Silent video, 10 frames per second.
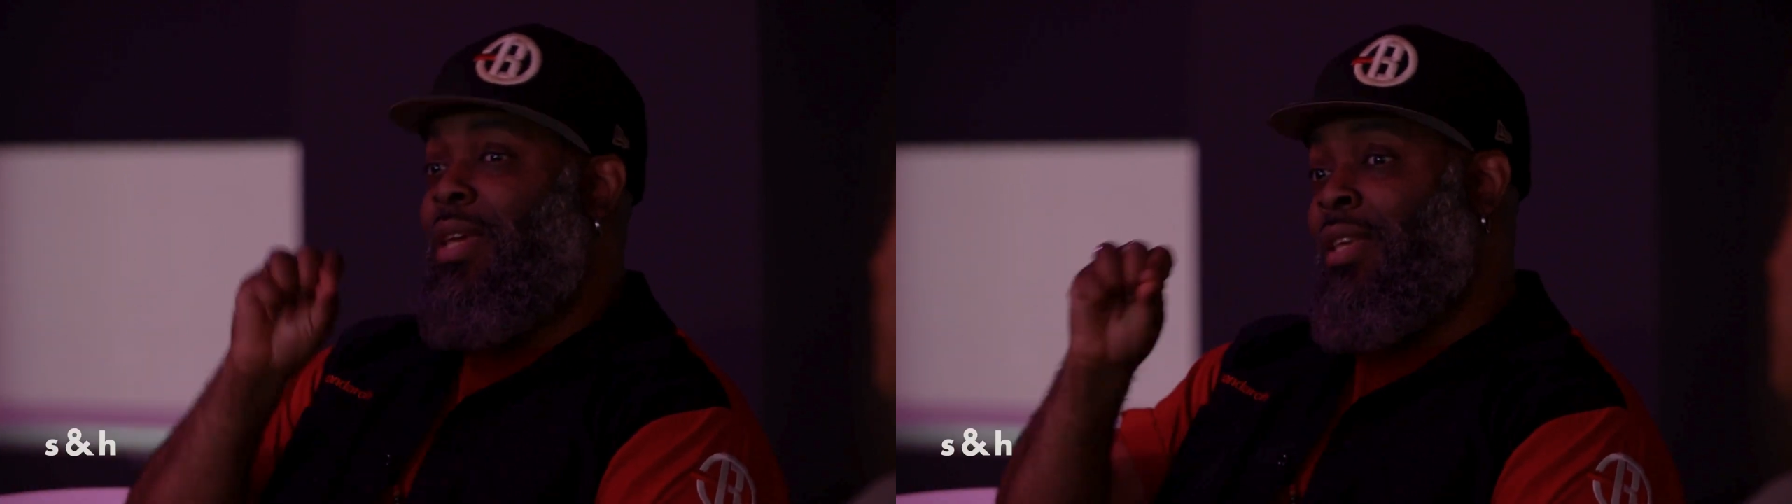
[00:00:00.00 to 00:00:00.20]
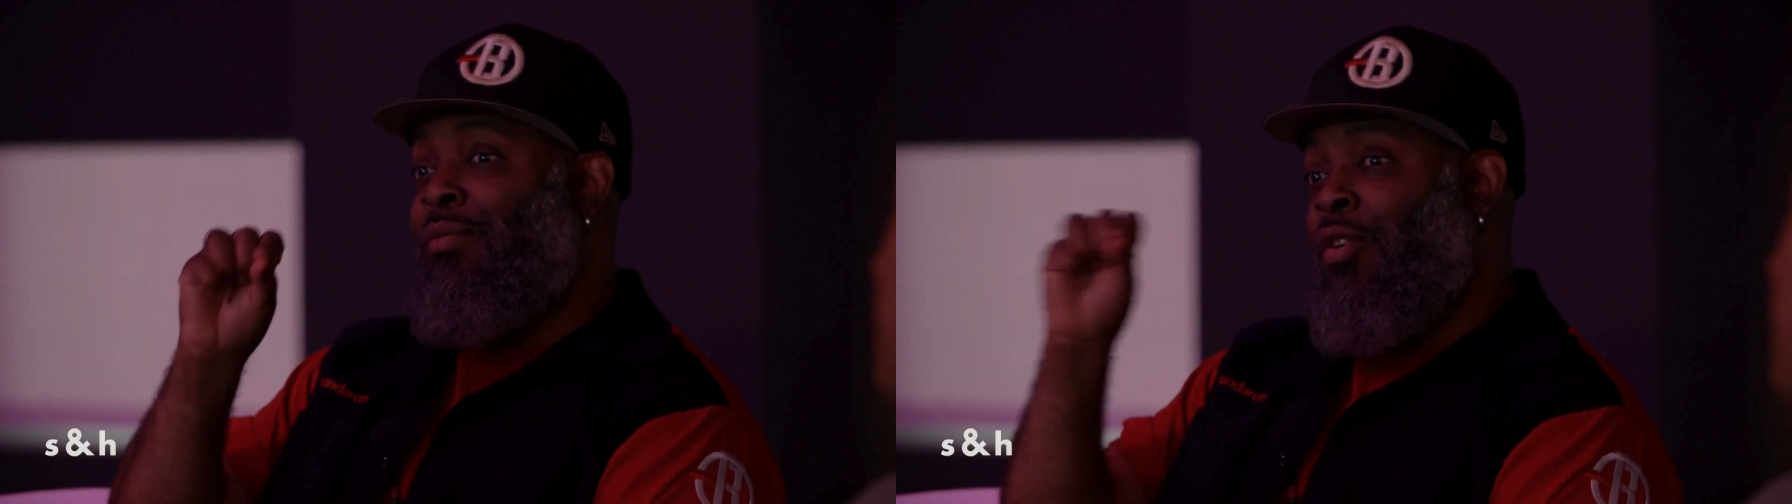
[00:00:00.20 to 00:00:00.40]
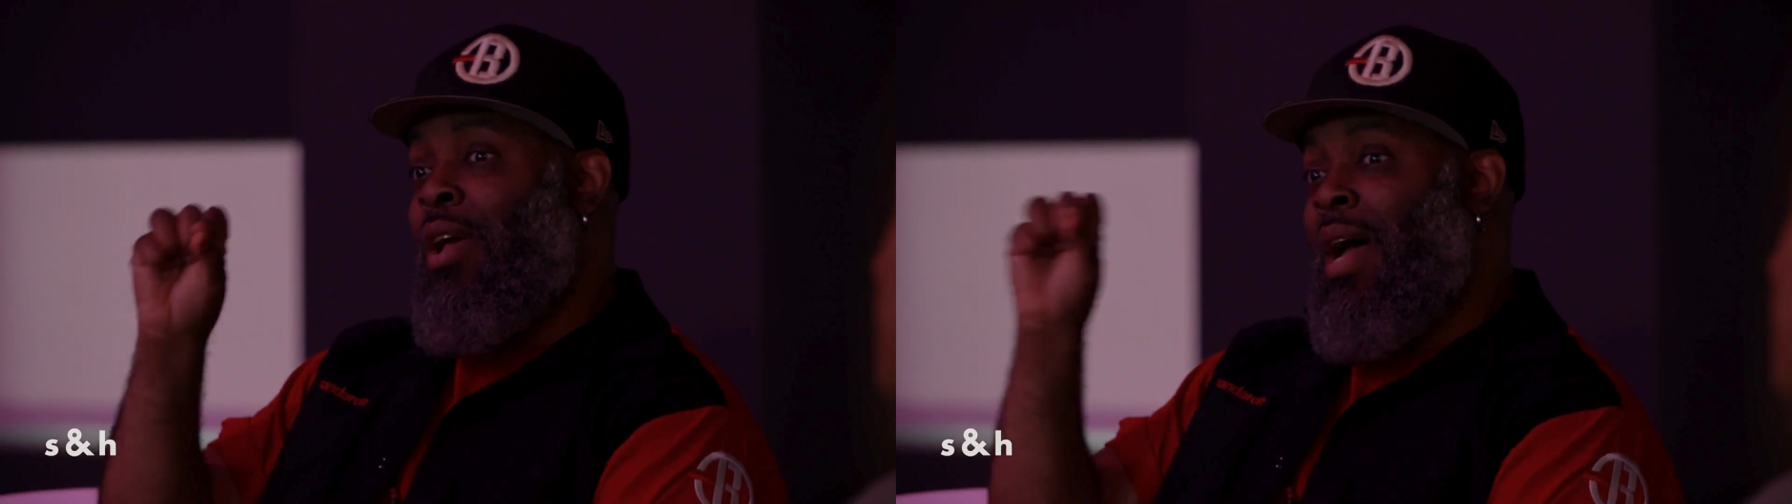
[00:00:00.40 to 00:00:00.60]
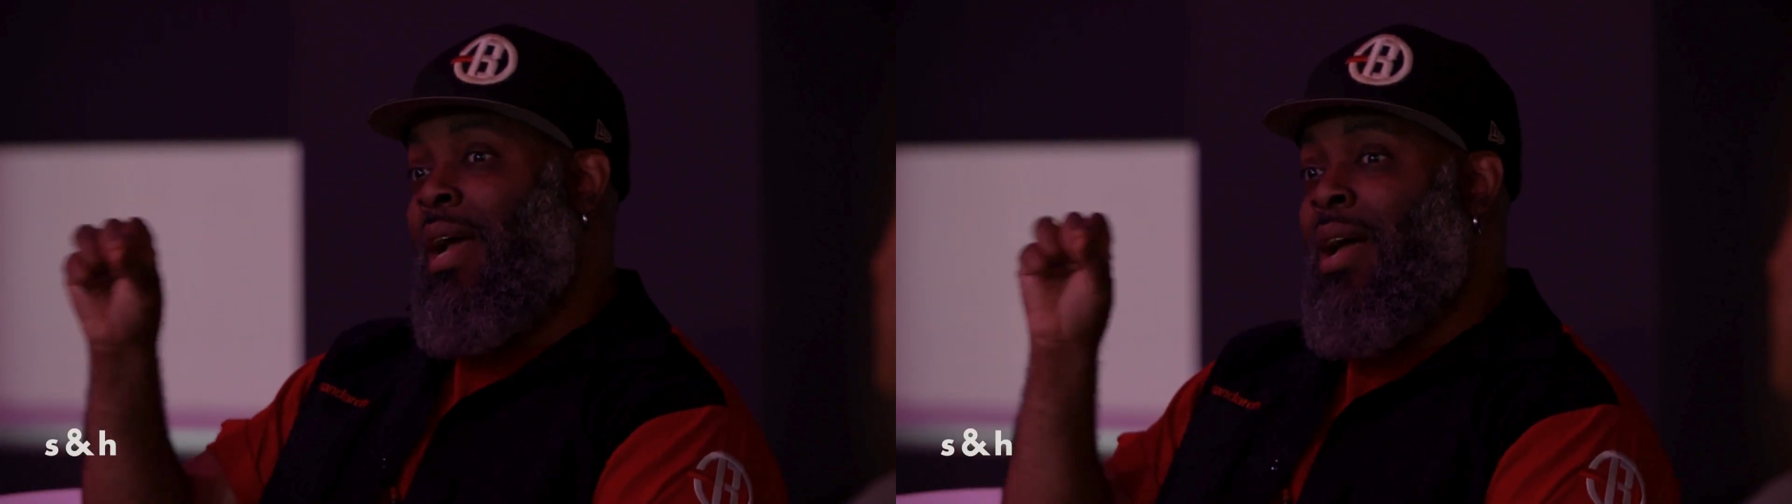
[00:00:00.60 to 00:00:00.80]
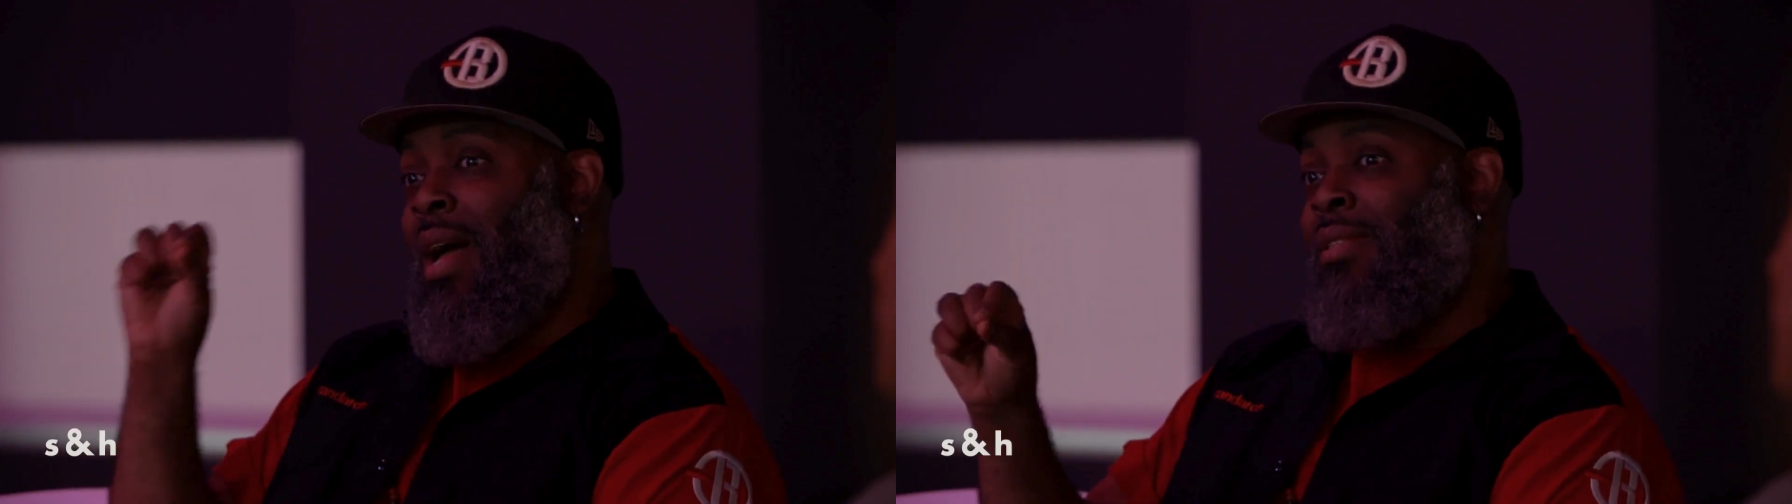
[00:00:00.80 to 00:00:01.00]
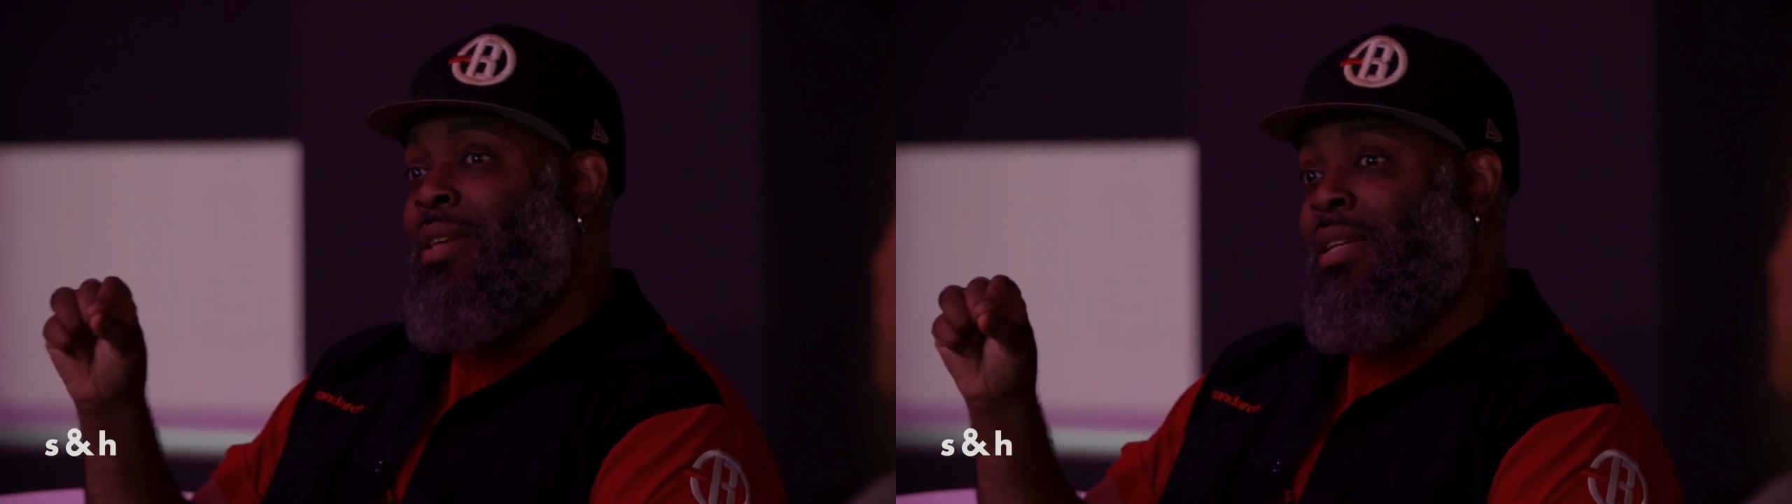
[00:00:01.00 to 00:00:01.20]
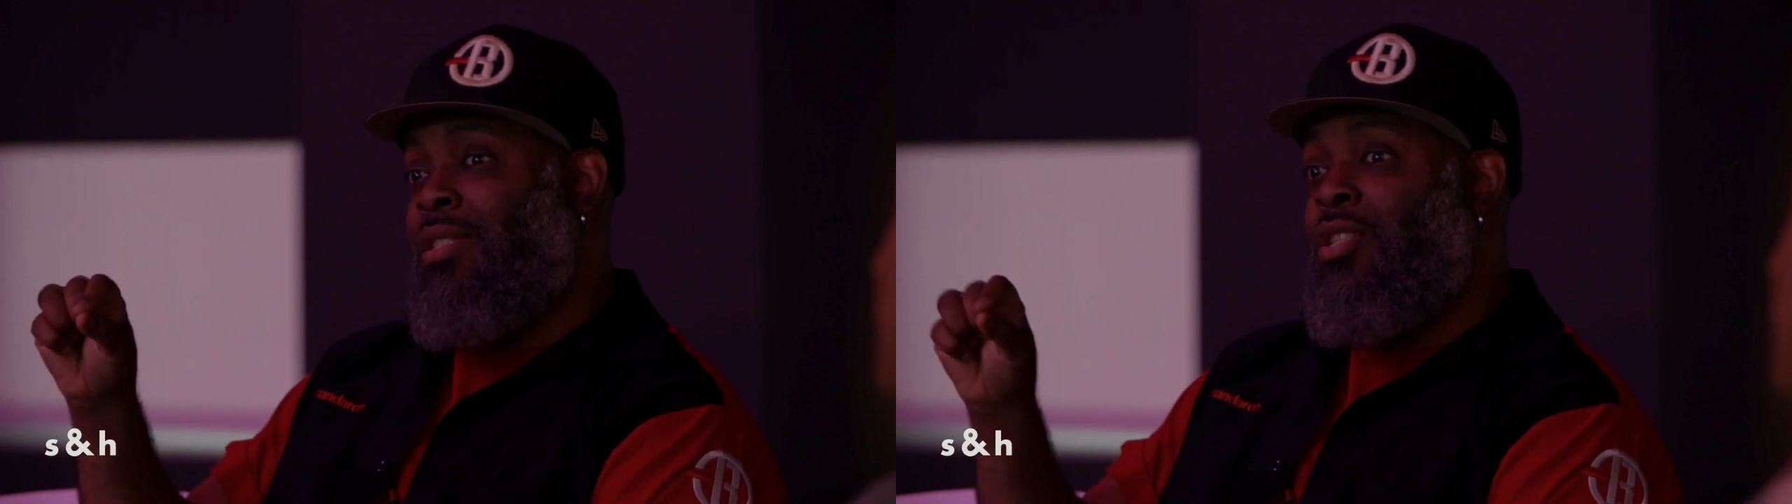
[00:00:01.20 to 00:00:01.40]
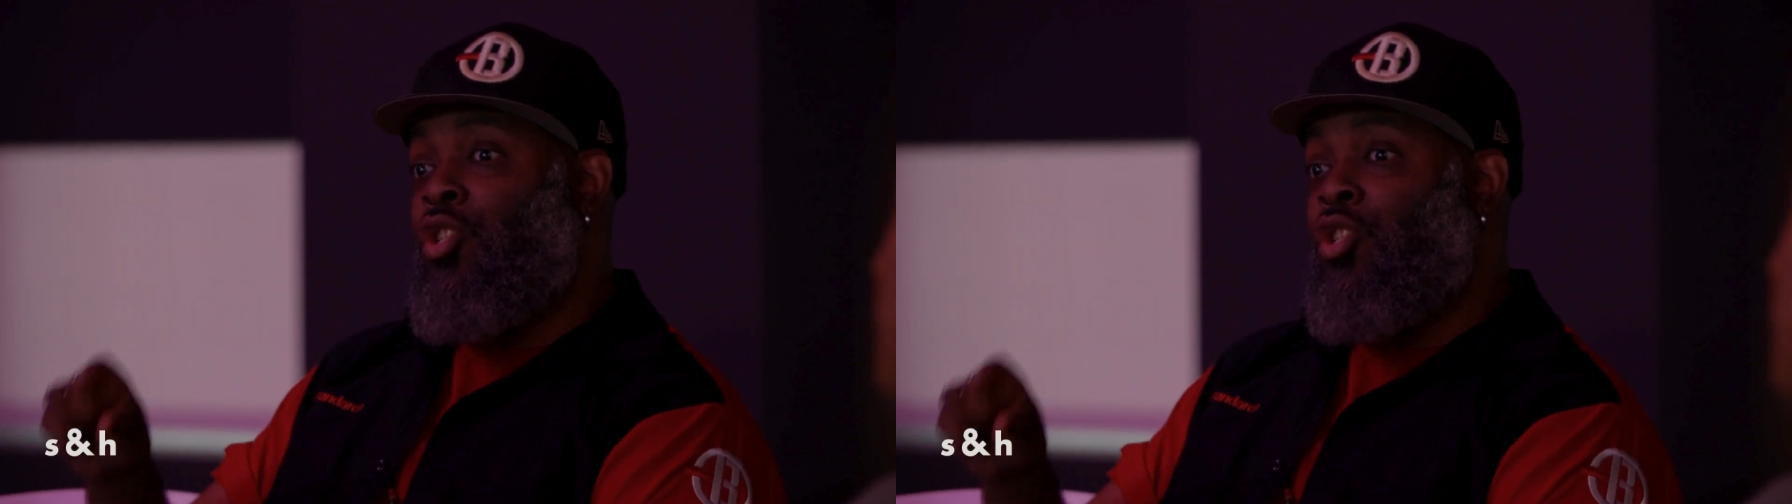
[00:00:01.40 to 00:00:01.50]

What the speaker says: It's very high context.